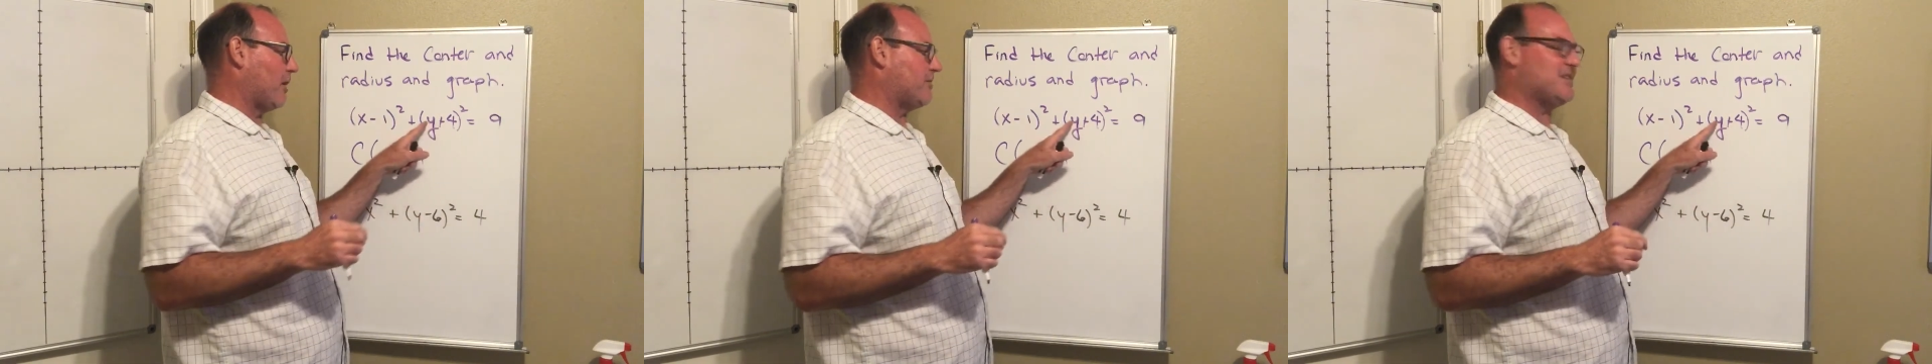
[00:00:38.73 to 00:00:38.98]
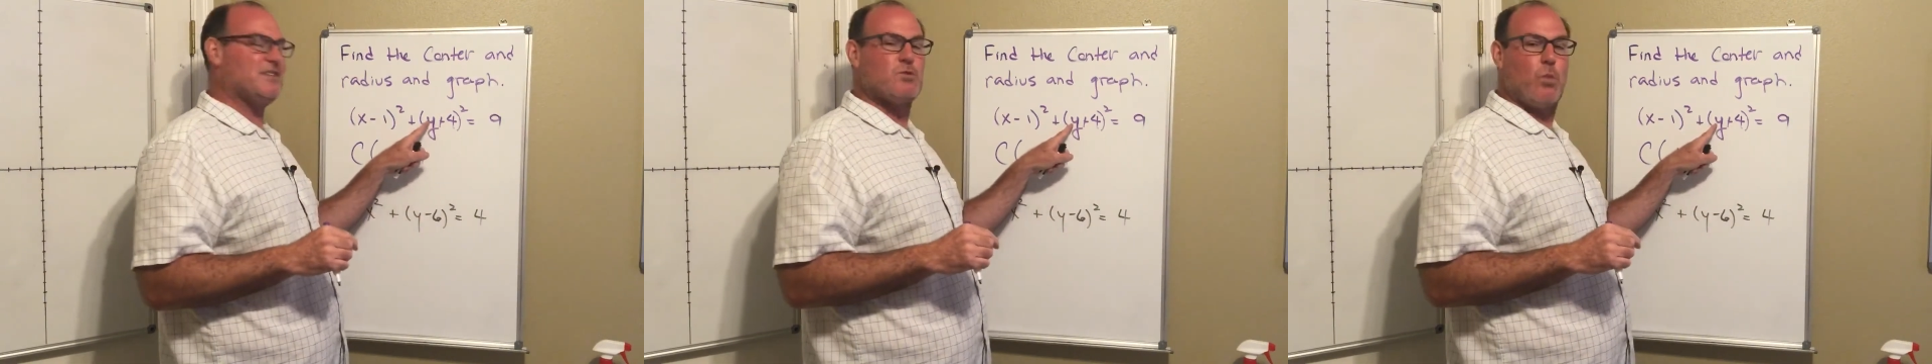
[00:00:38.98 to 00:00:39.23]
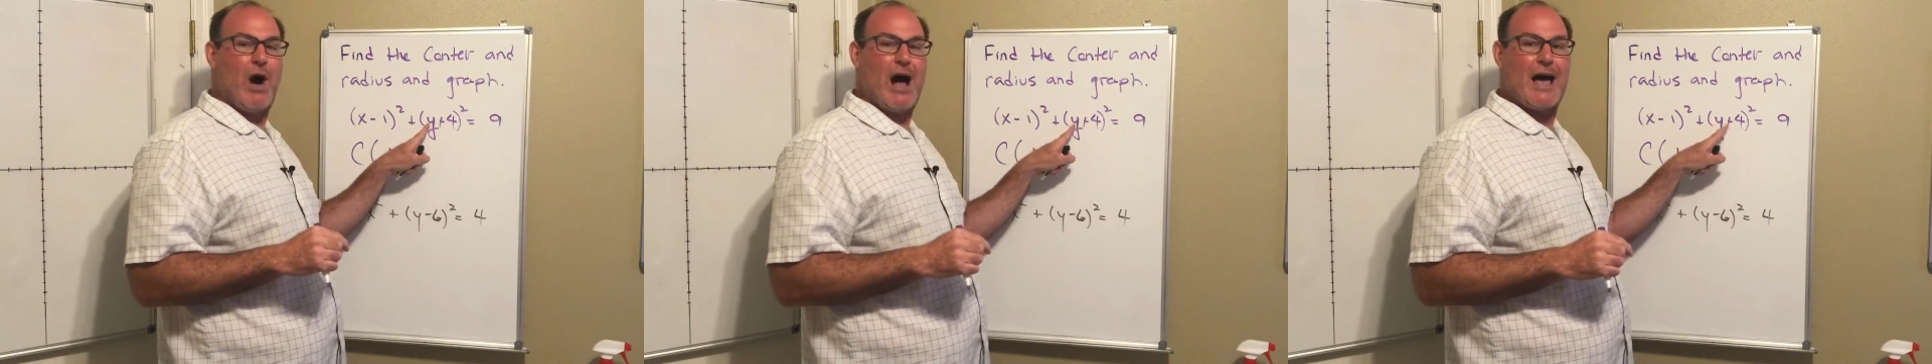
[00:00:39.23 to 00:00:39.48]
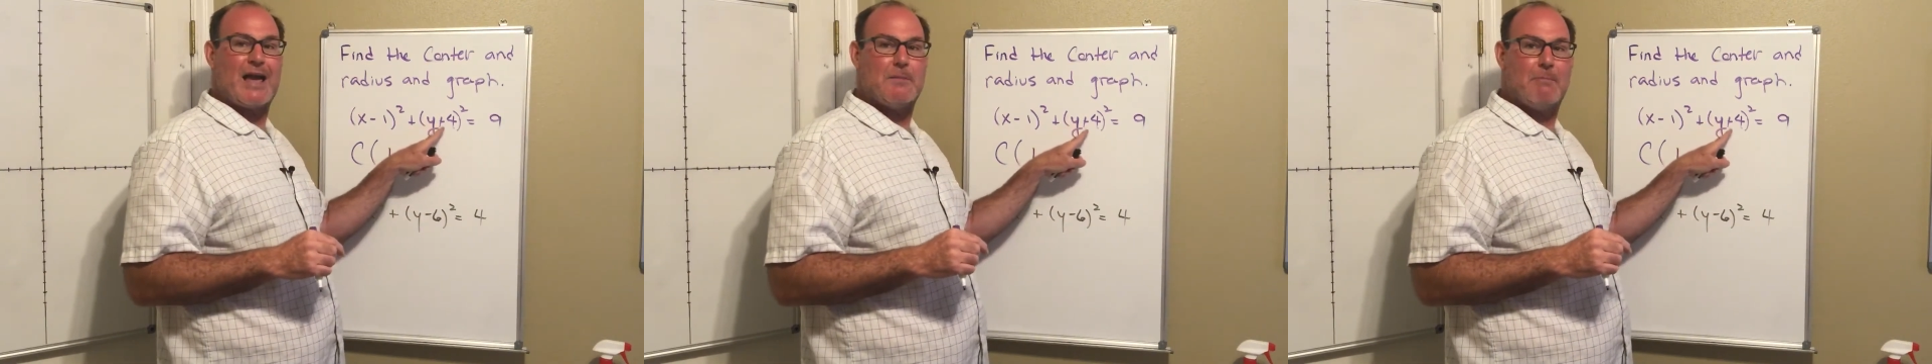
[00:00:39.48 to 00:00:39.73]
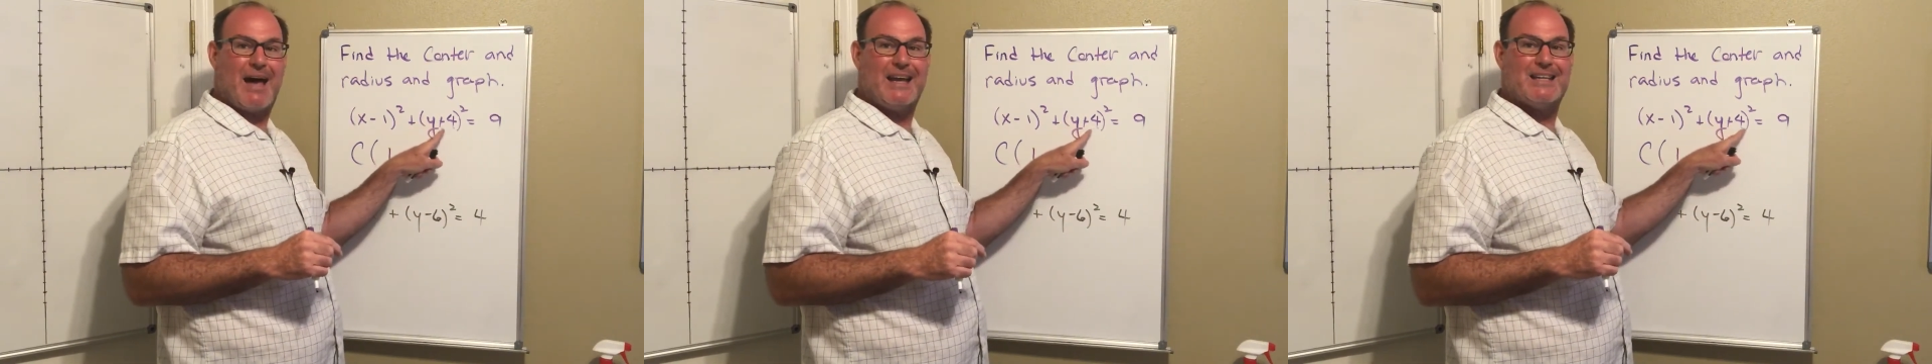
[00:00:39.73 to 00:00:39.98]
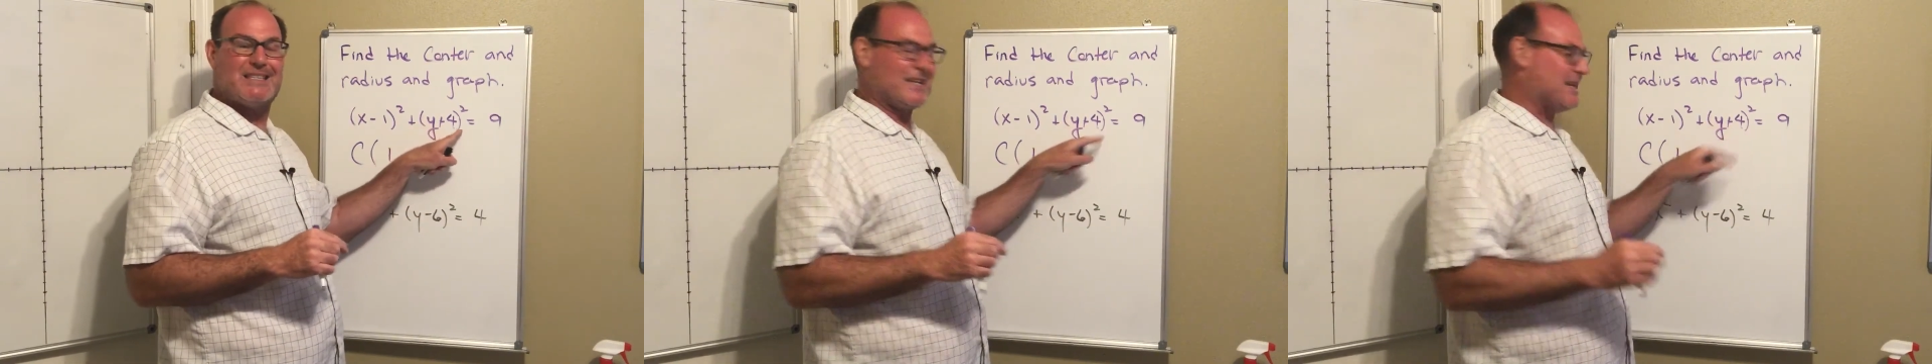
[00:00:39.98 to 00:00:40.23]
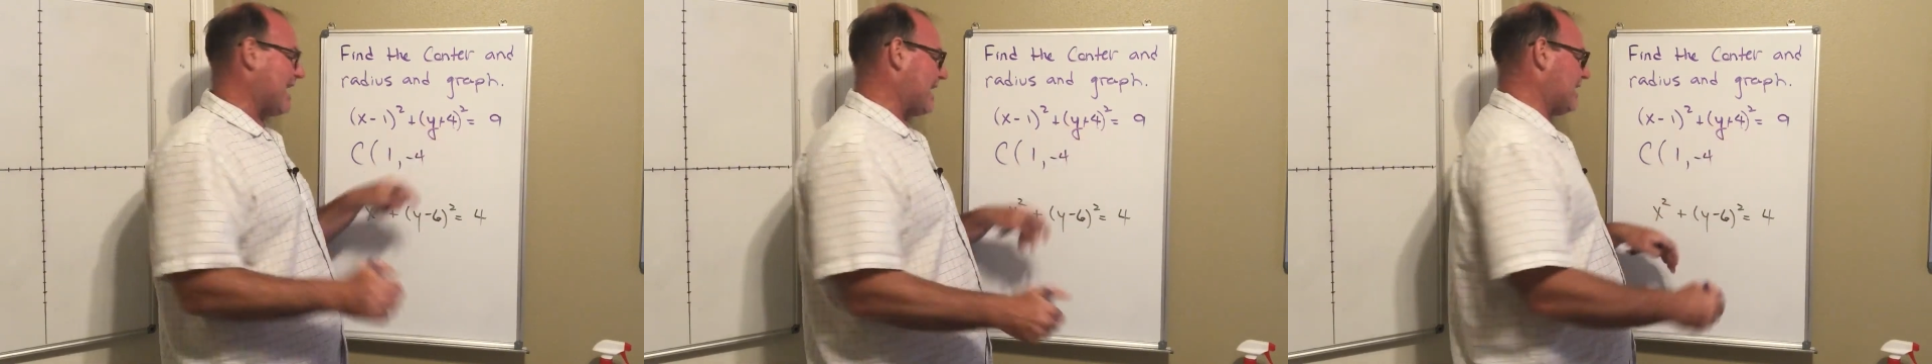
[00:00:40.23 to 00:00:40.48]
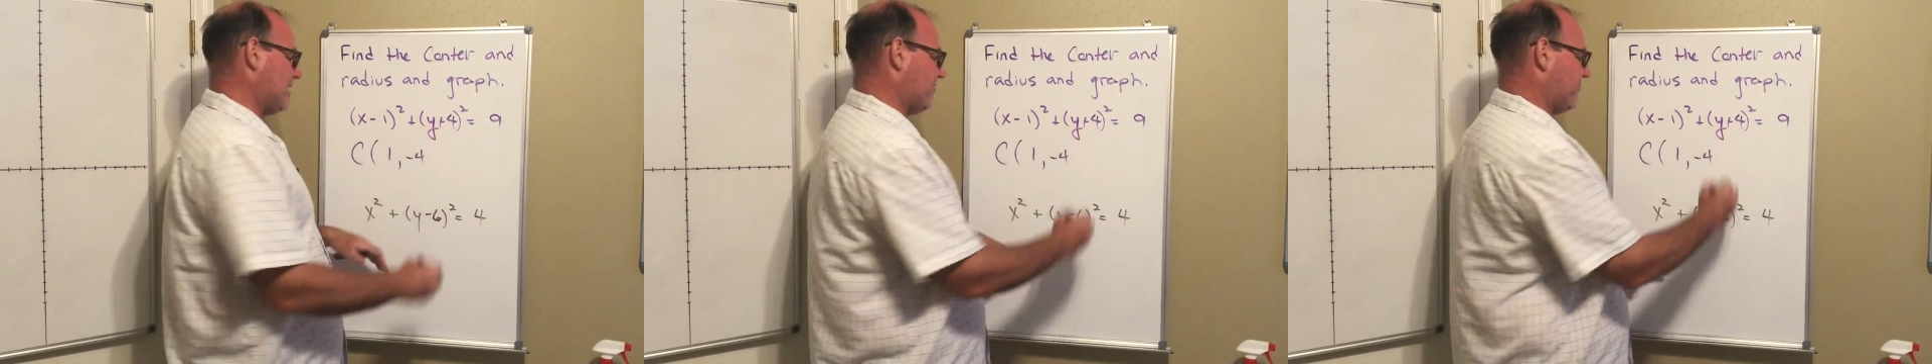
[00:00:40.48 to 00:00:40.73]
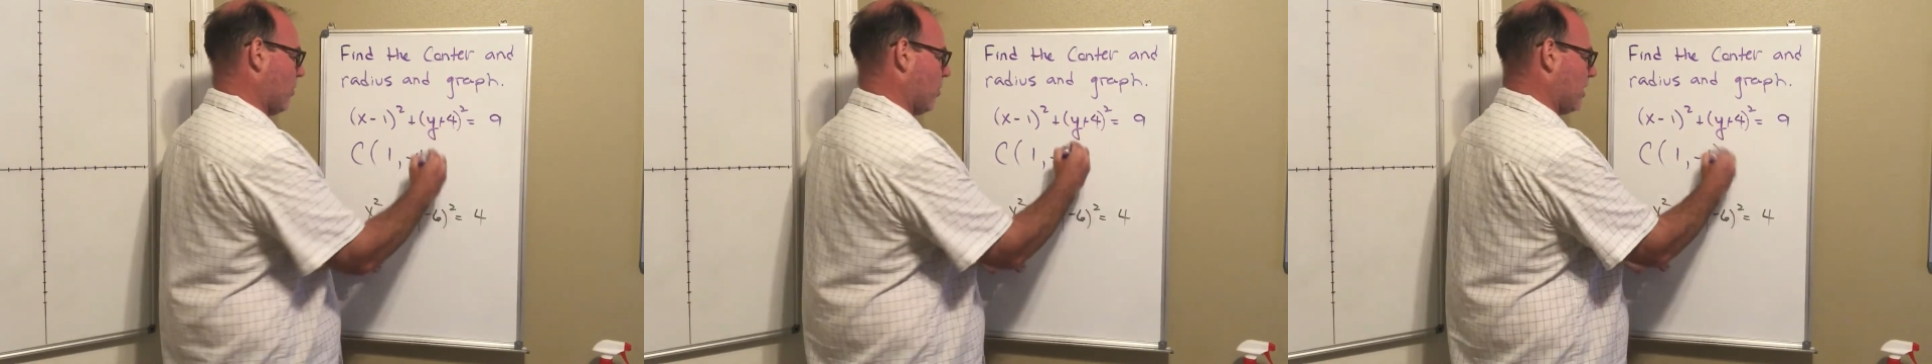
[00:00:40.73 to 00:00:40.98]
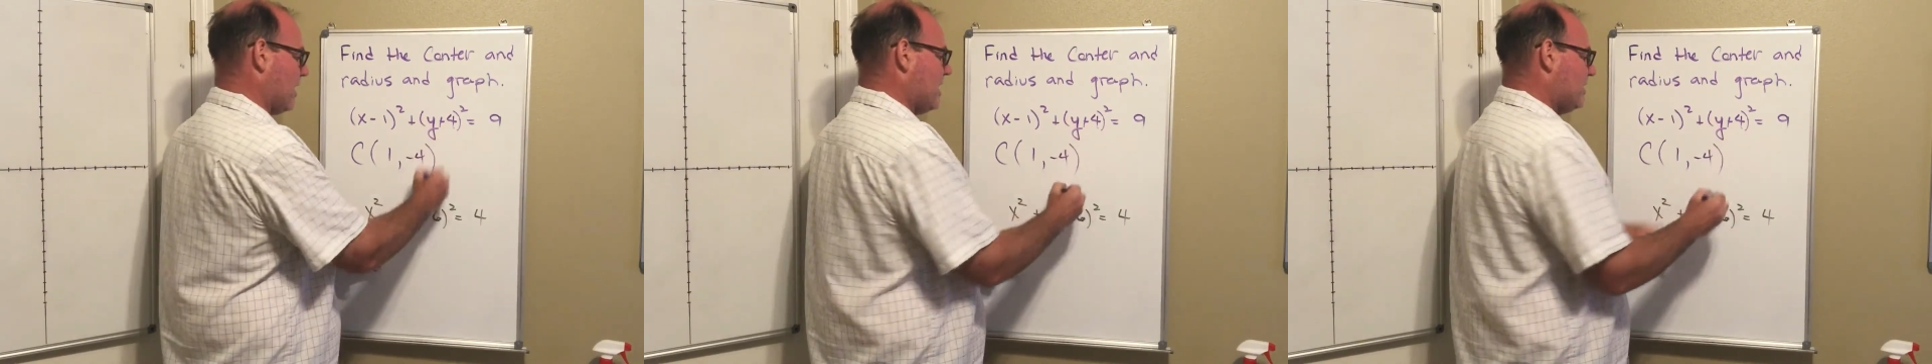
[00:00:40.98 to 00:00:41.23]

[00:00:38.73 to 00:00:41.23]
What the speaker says: This is y minus a -4.